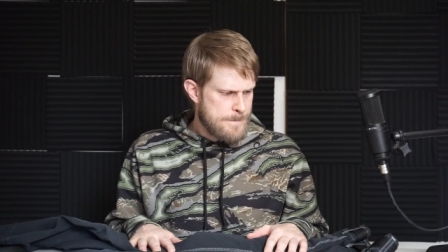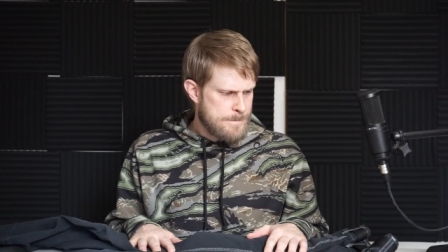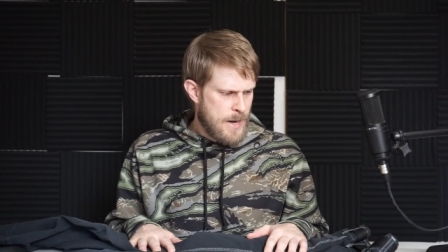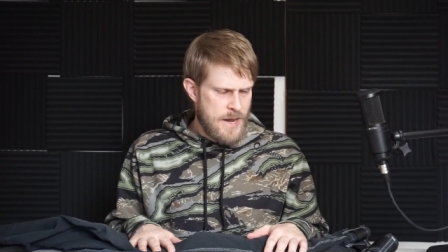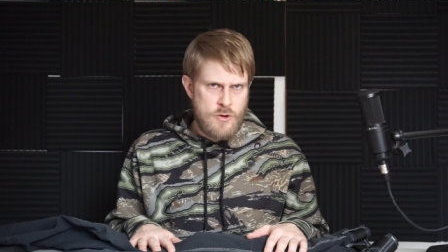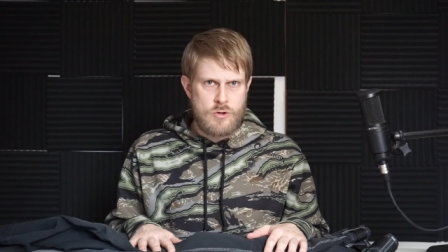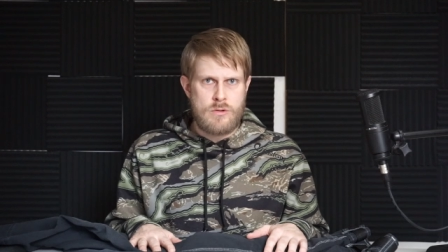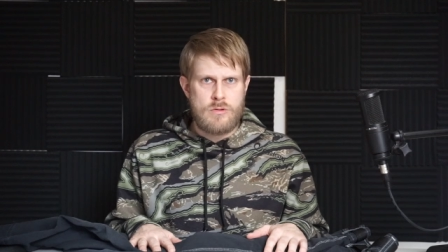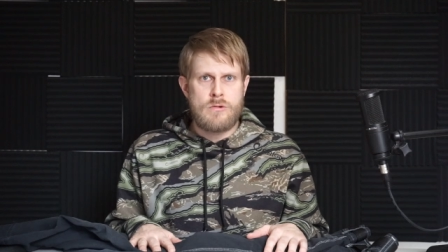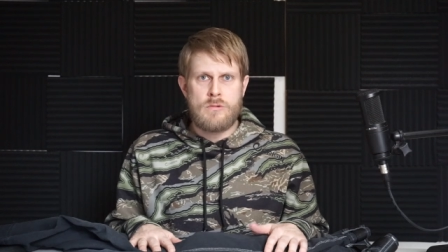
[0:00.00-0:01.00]
my ankle
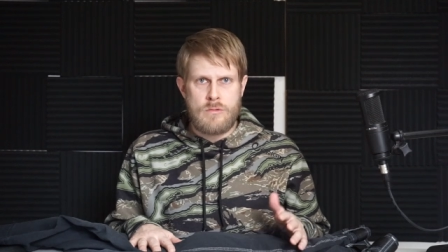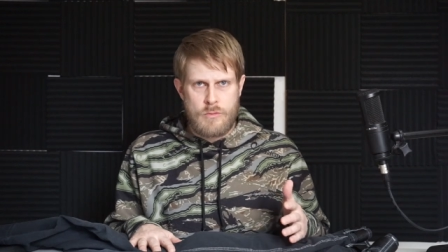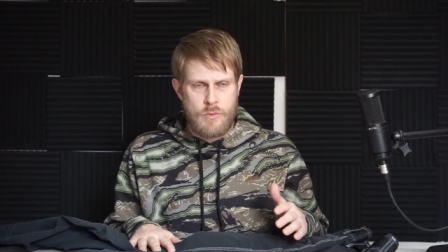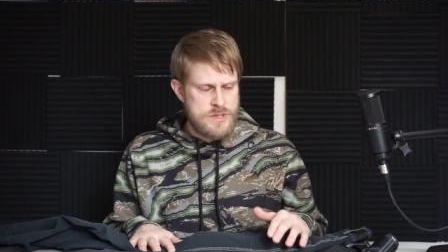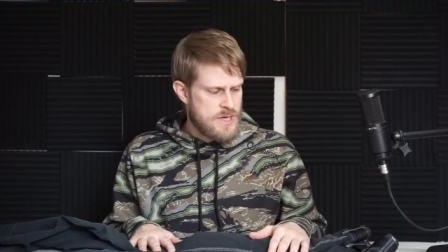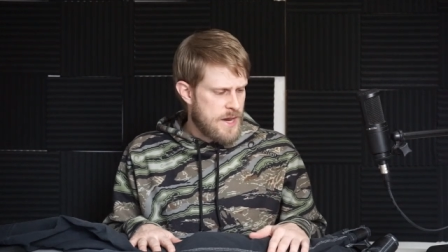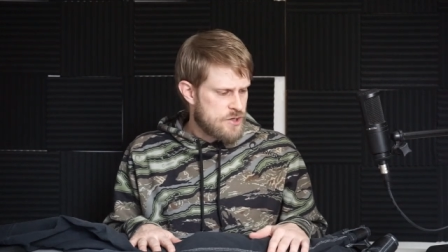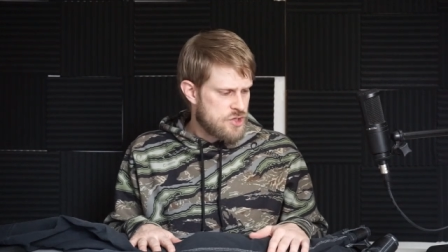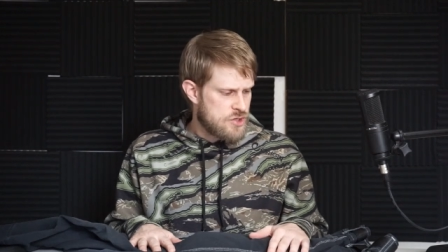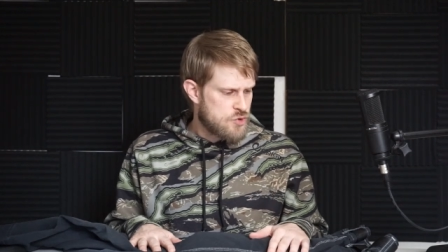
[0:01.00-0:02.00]
once I
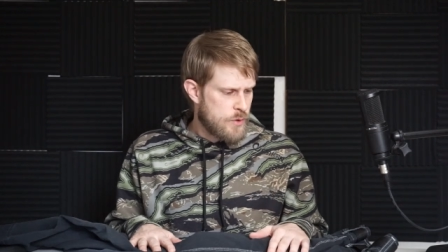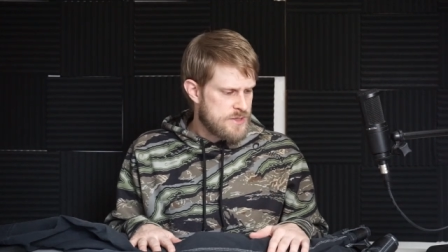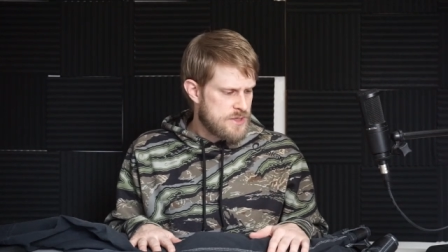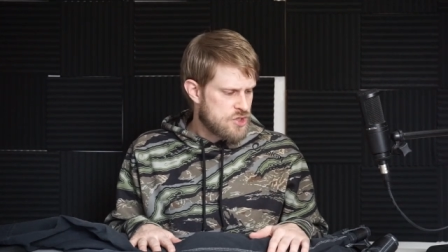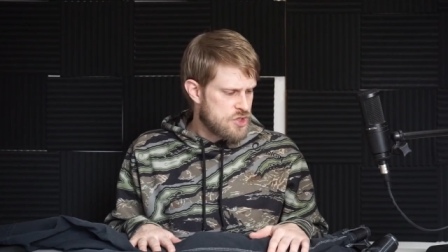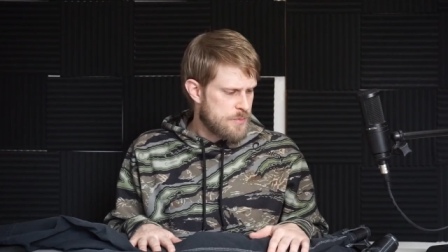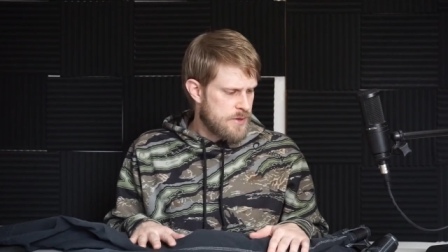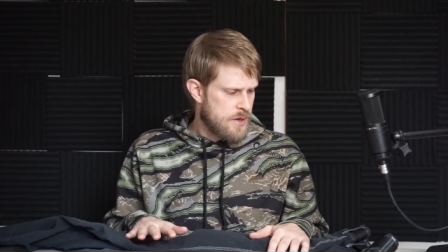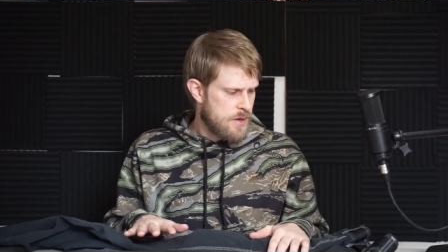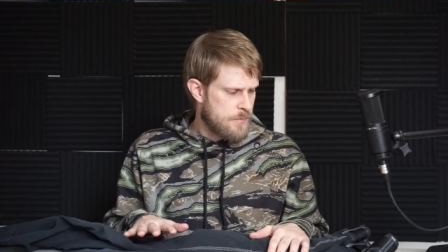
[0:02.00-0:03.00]
actually get the 26 inch, but
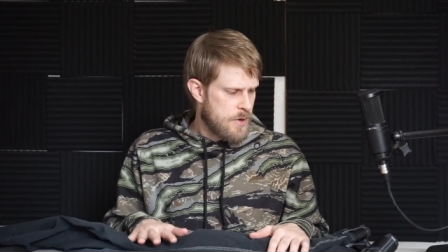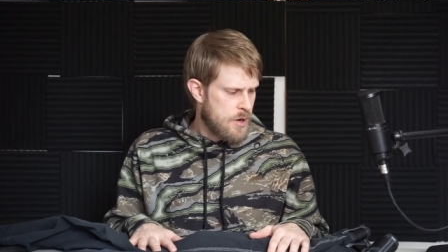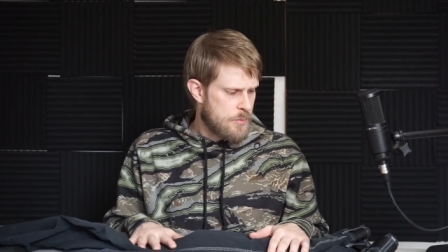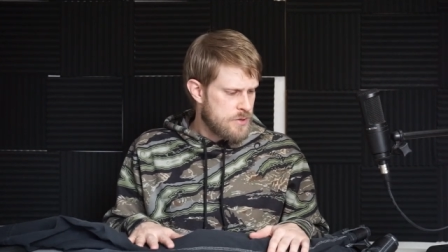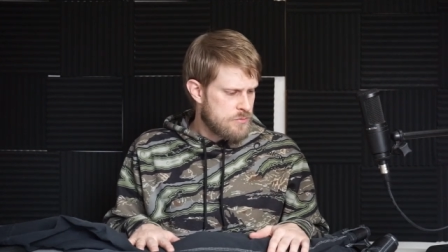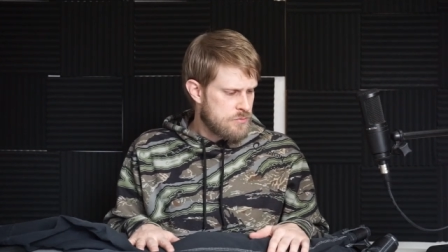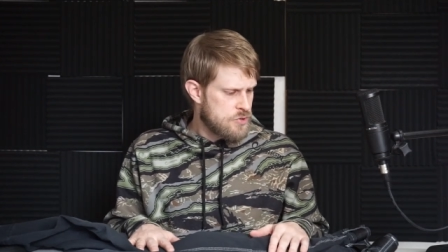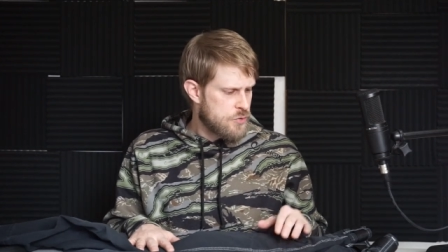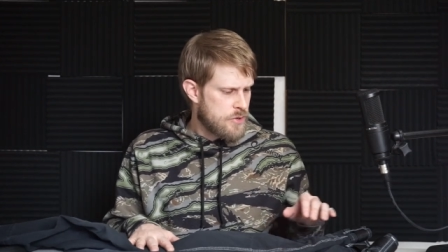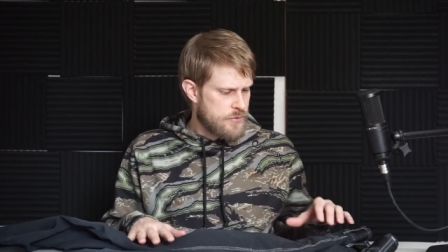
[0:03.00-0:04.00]
um, I'll be
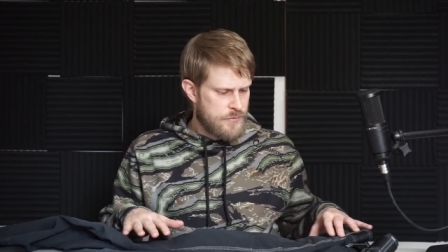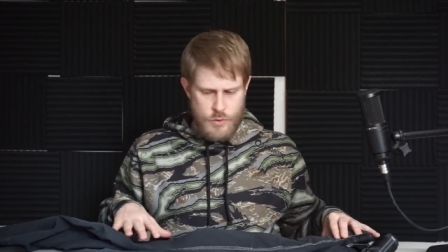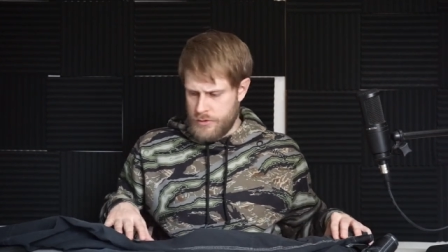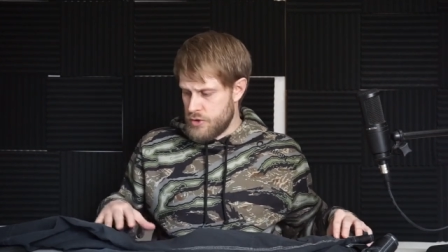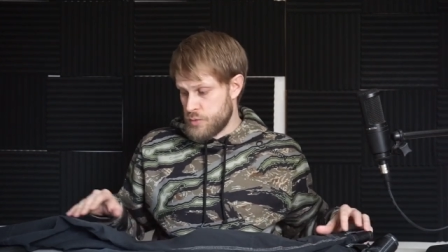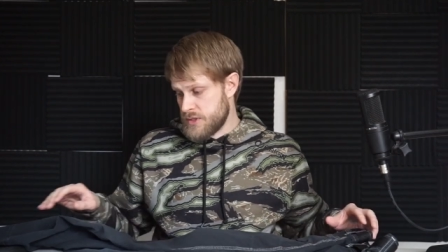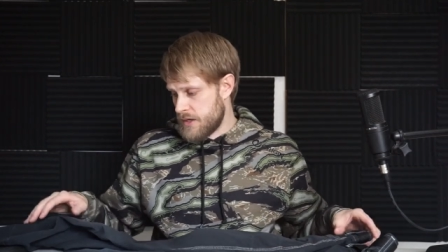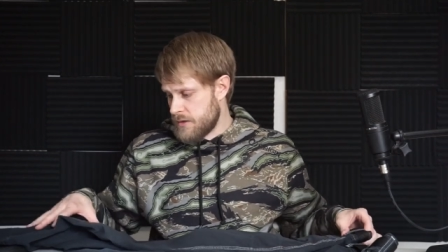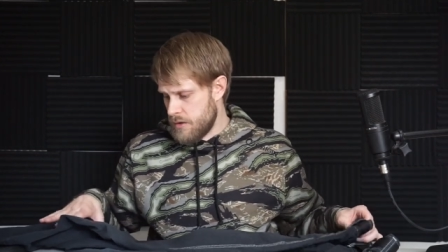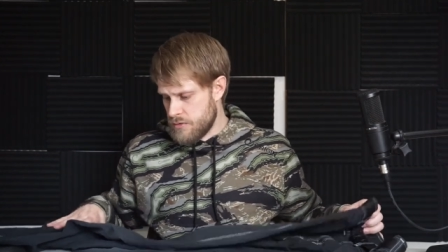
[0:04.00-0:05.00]
doing a review on those once I
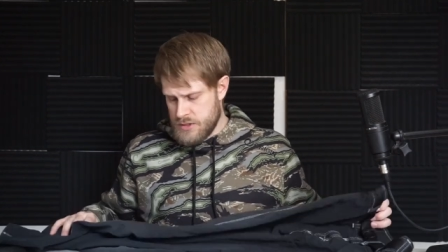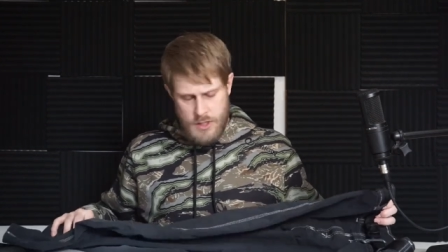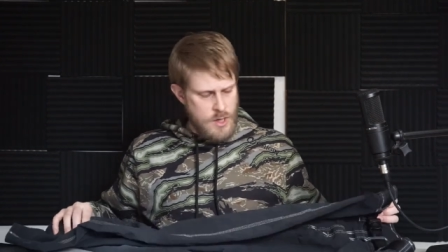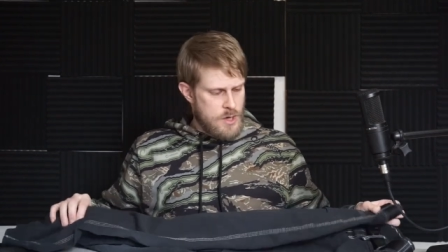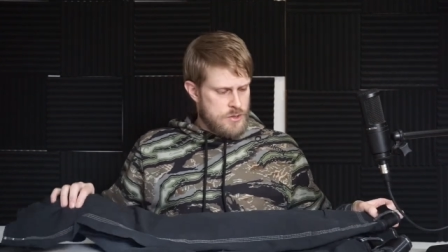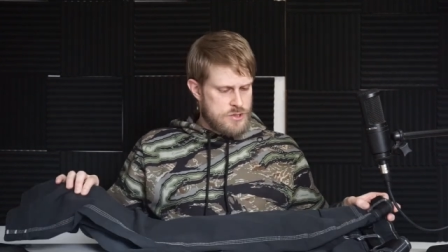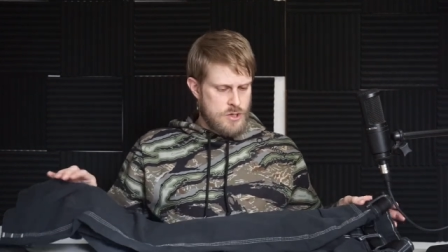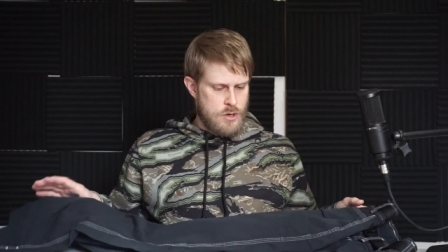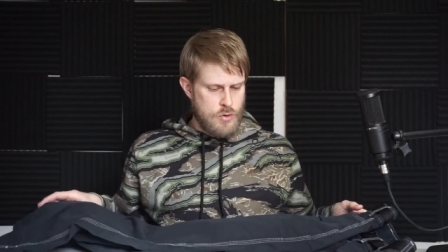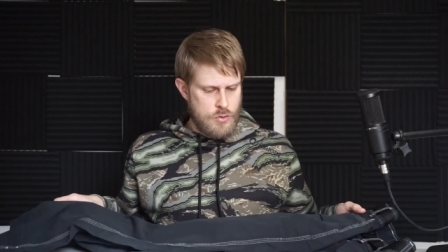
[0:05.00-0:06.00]
get those.
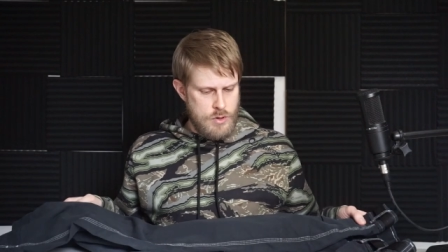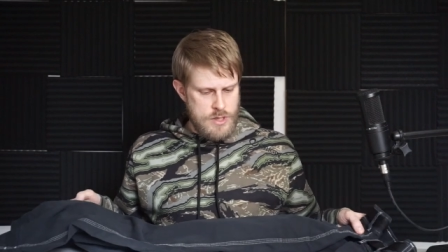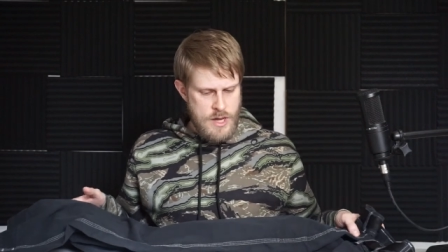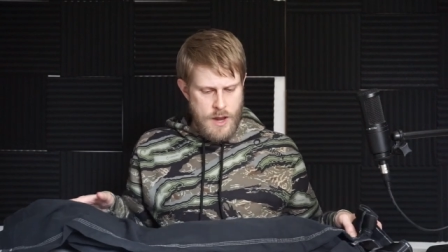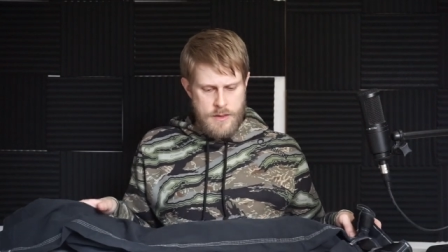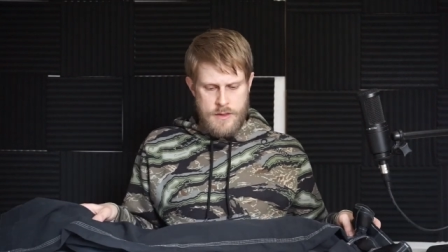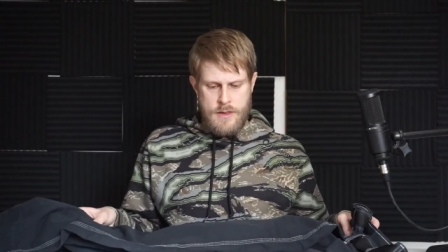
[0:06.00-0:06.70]
So yeah,